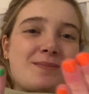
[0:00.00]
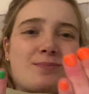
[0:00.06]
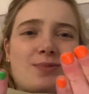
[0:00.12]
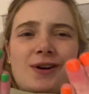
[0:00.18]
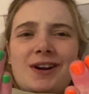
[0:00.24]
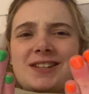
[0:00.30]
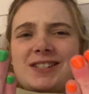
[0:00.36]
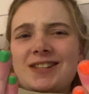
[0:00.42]

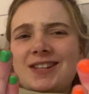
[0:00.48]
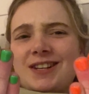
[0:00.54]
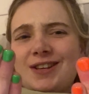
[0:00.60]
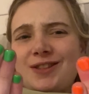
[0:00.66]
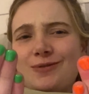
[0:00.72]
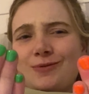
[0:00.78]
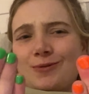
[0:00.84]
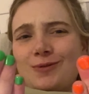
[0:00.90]
brighter than I
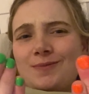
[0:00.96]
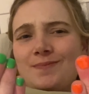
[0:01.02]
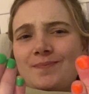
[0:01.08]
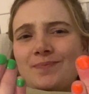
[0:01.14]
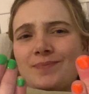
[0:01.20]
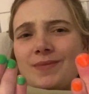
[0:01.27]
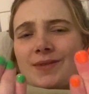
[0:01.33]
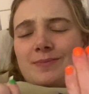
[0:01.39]
thought,
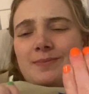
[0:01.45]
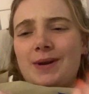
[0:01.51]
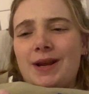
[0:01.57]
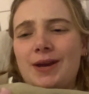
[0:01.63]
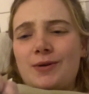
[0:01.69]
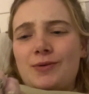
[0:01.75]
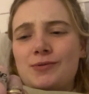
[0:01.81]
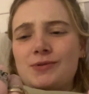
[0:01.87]
but
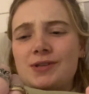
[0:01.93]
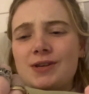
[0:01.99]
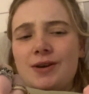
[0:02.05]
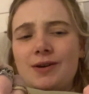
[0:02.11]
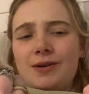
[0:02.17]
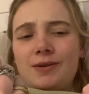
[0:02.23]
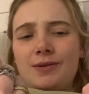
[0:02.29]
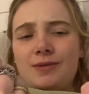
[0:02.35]
I
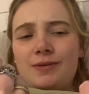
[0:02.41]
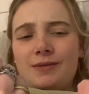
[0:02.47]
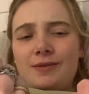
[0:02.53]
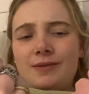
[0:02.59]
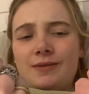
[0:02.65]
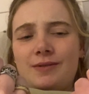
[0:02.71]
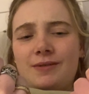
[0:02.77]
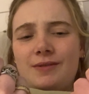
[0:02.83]
also
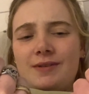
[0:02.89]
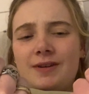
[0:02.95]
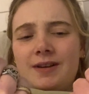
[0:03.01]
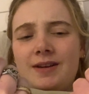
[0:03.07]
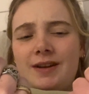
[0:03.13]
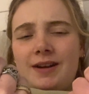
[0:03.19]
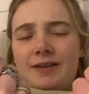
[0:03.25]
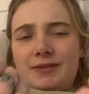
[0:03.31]

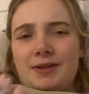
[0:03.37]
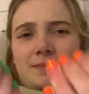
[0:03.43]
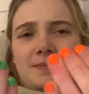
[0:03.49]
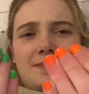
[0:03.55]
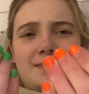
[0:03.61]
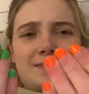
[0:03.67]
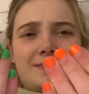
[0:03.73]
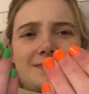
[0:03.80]
love
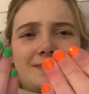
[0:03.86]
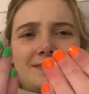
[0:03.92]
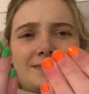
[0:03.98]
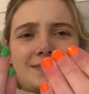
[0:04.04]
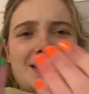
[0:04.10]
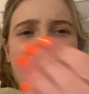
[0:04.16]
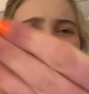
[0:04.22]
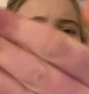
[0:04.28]
them.
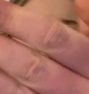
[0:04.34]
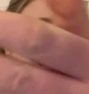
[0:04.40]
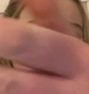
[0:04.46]
Now I'm like